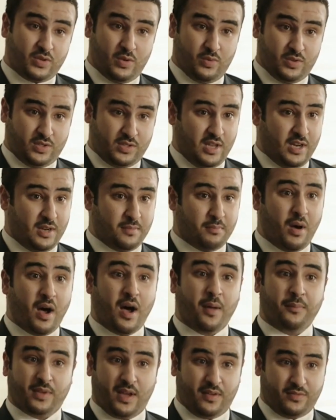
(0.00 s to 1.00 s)
was getting
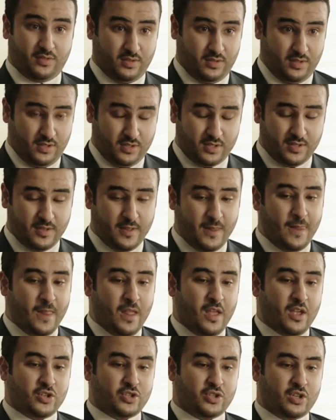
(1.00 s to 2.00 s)
bombed after this.
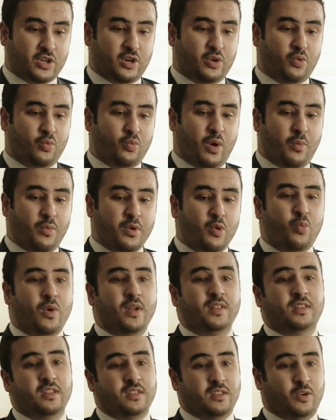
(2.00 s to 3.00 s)
So what we
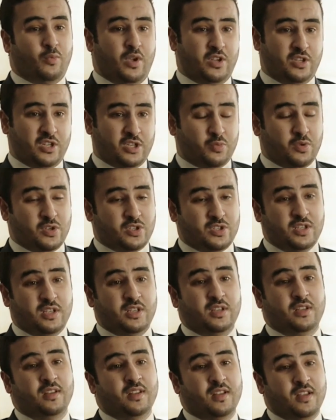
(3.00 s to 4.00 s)
want in the region is we
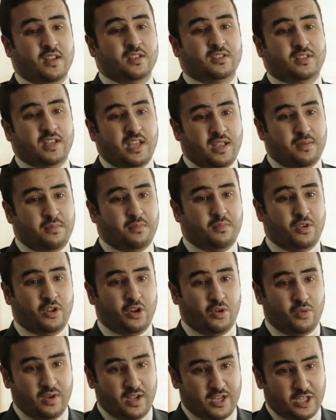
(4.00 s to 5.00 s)
see same
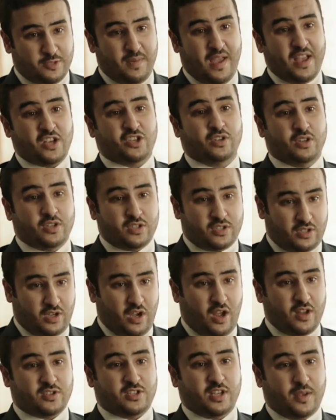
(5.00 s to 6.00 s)
expansionist
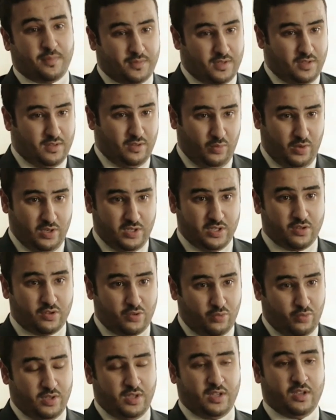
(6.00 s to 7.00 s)
concept in the region
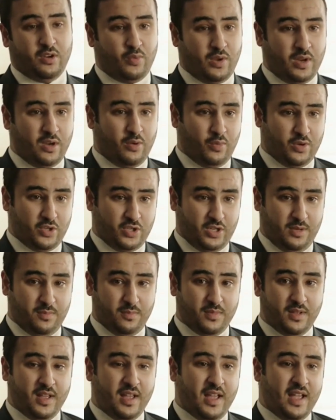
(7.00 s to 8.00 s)
through the Iranian
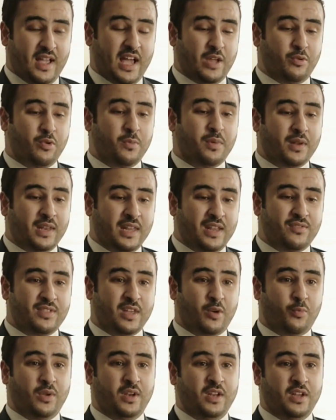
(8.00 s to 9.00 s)
regime. And we believe
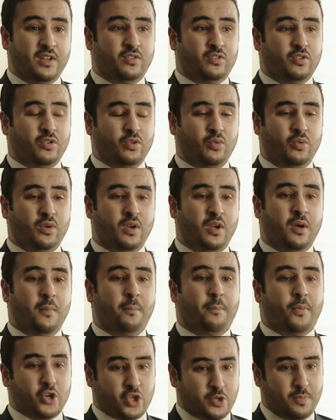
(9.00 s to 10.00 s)
that we need to
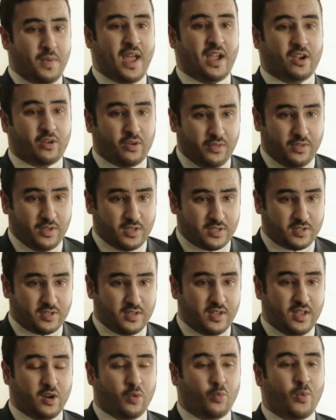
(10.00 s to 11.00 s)
push back on
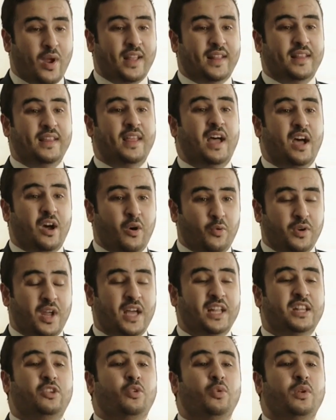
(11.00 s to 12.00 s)
this right now,
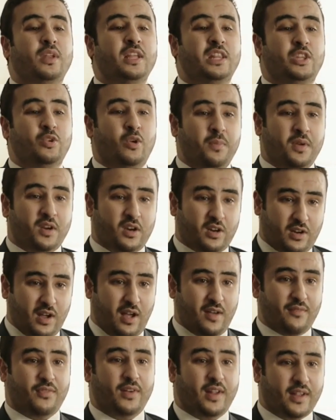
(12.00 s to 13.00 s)
not to lead to a bigger
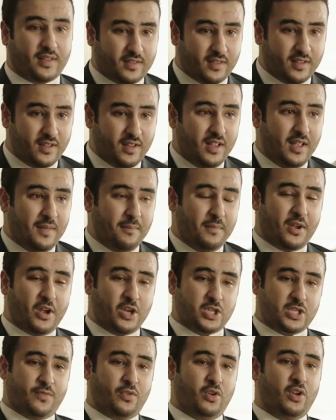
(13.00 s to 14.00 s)
conflict.
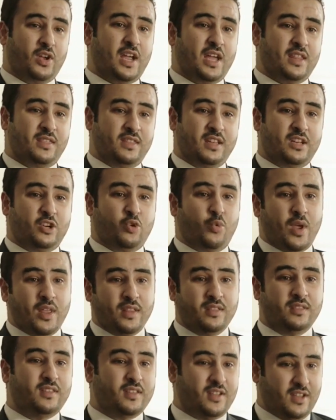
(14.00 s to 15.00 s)
Because if you look at the
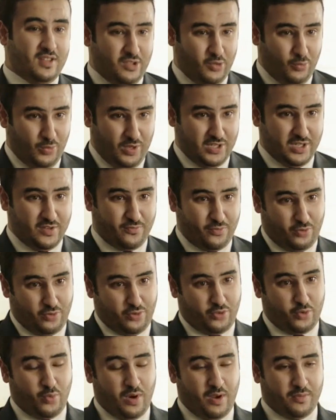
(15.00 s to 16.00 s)
trend in the region
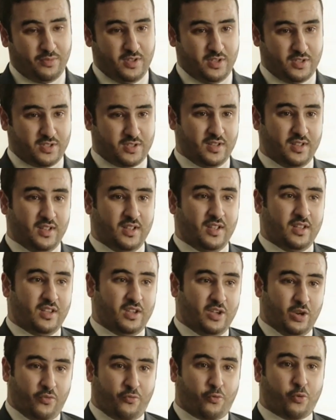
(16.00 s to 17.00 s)
throughout this
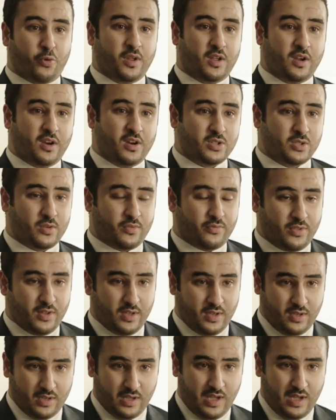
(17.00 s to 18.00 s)
40 years
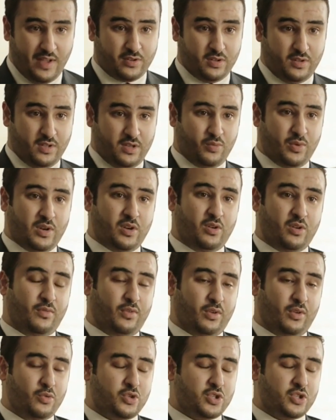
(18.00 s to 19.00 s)
after the Iranian
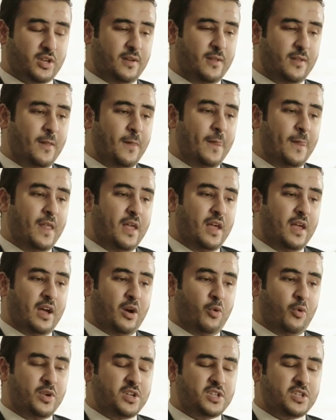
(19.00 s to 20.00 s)
Revolution,
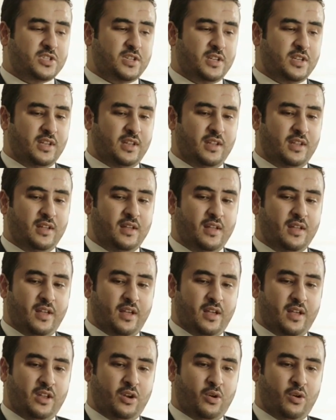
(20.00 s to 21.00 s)
we see
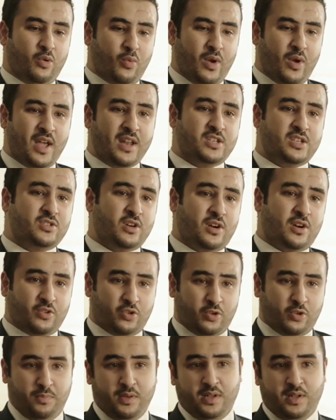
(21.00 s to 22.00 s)
Iran
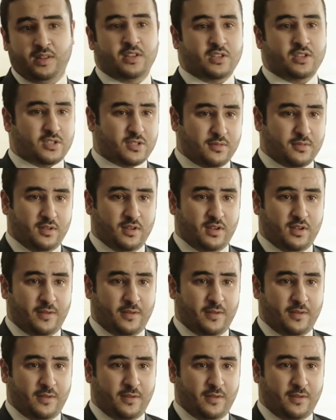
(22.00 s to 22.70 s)
started to build this